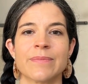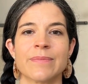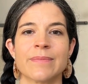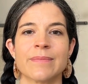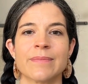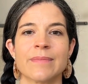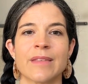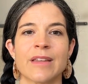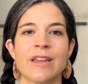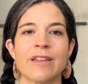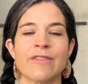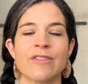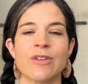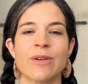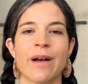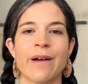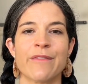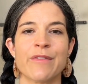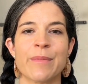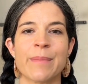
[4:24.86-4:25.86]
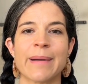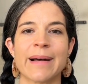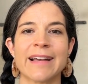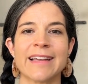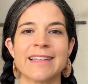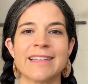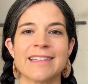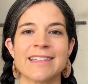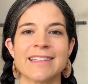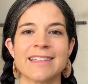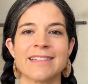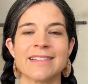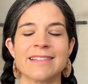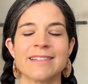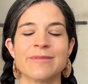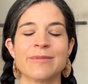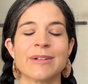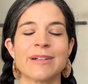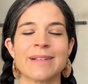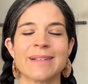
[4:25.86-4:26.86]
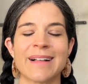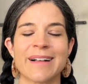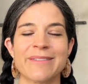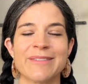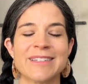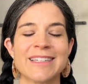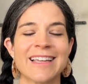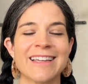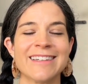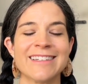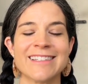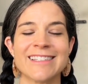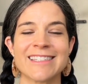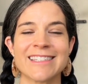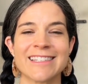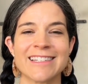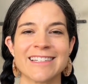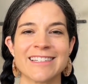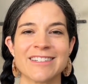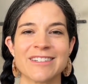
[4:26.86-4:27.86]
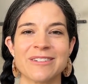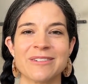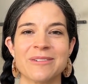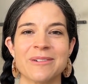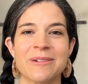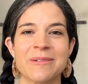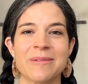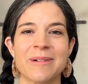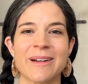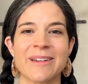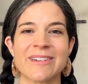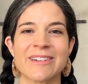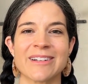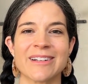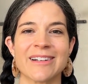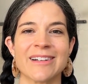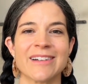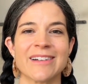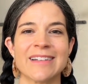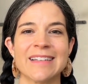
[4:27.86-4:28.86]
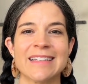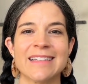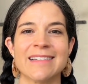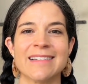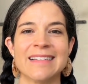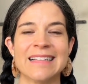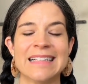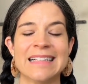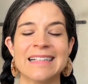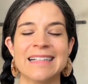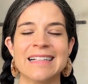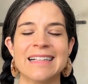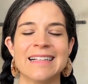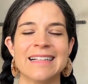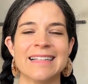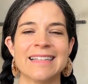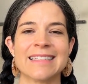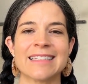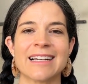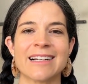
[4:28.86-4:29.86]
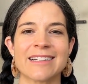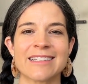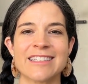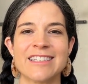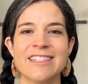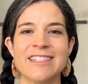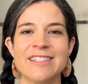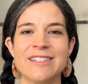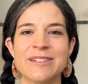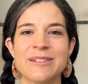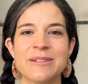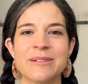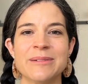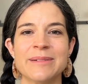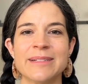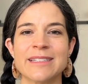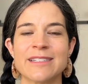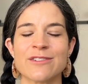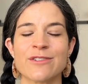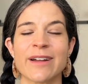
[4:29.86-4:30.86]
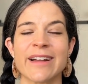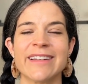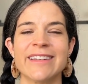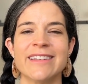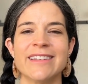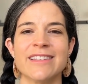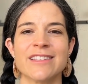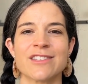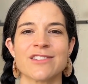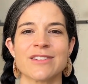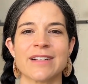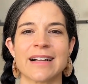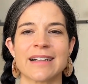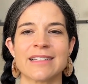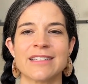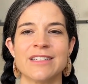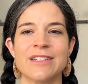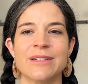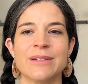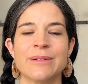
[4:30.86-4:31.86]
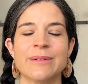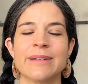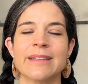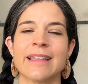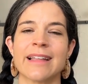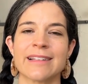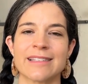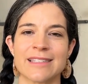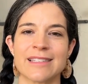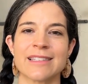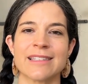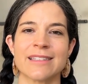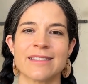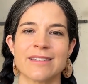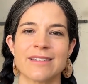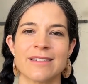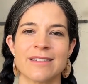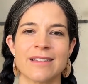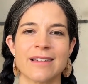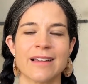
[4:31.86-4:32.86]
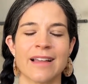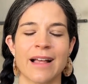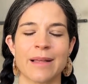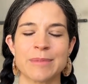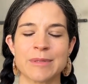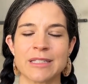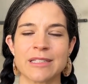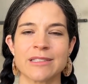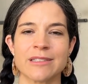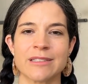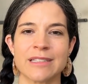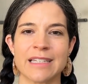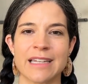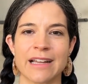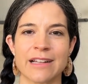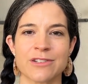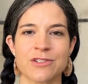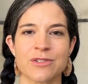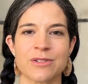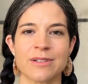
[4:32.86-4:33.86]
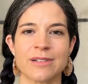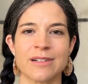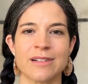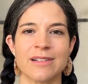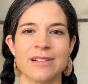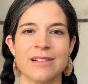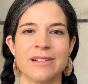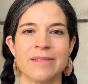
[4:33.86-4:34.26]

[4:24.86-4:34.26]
And if you have a mind, it will have a tendency to wander and talk to you and try to distract you, and that's absolutely natural.